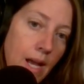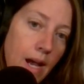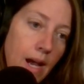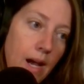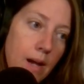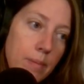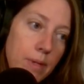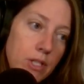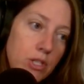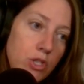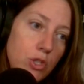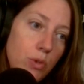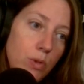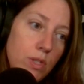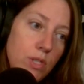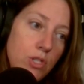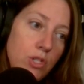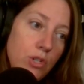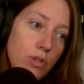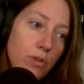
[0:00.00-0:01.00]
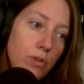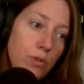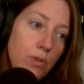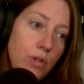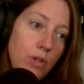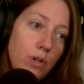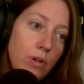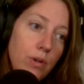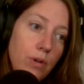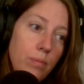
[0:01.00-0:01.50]
as soon as
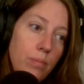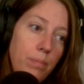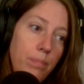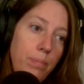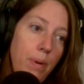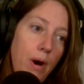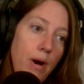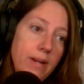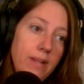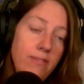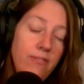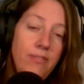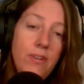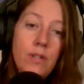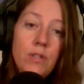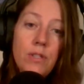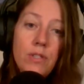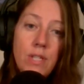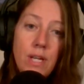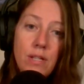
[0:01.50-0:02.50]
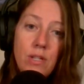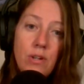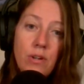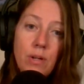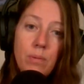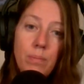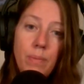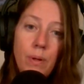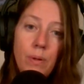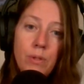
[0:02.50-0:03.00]
your body feels that you're
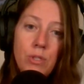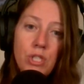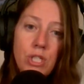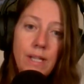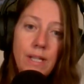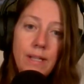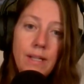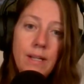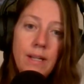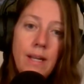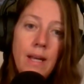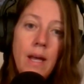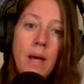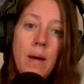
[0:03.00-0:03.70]
in motion,